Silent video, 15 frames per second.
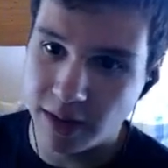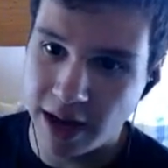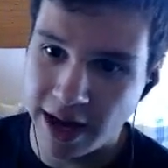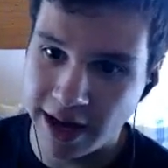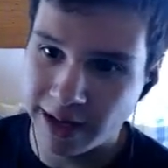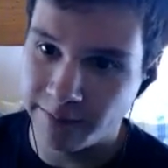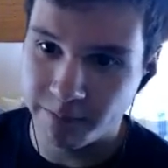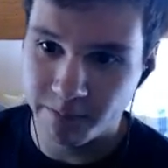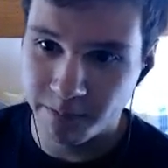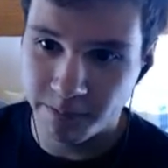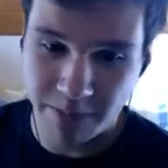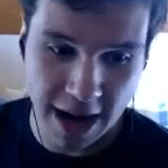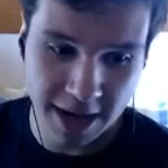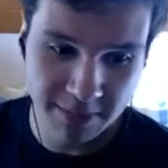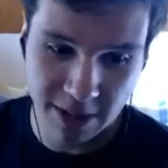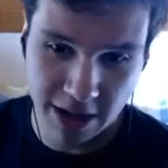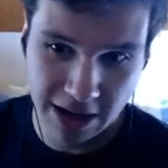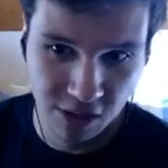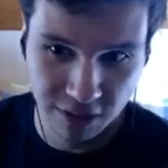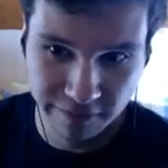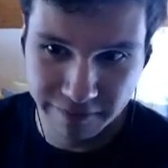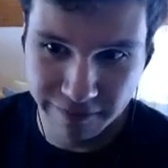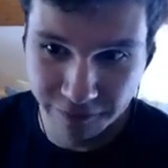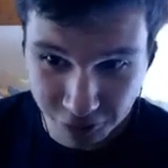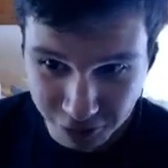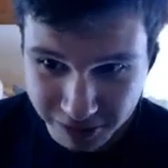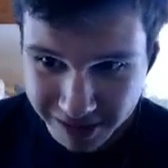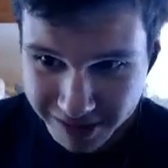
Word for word: I buy my own food.